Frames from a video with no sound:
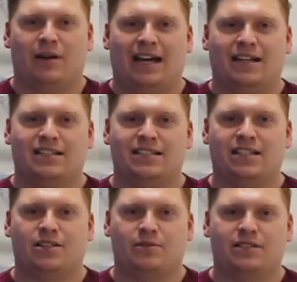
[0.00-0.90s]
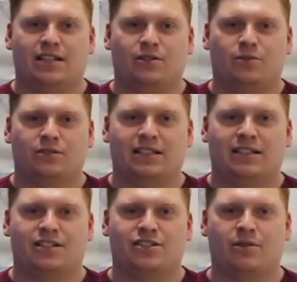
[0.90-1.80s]
we had a CQC audit
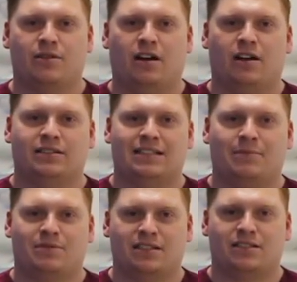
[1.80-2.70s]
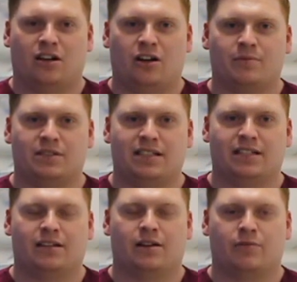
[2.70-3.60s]
that showed our sepsis times
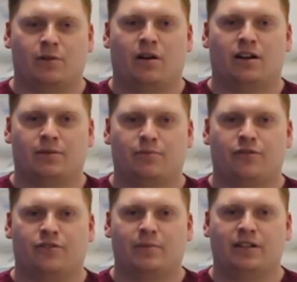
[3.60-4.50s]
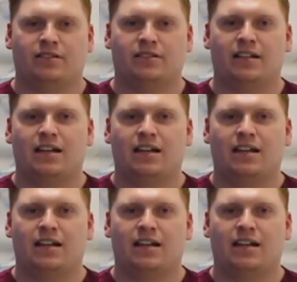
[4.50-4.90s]
required improvement.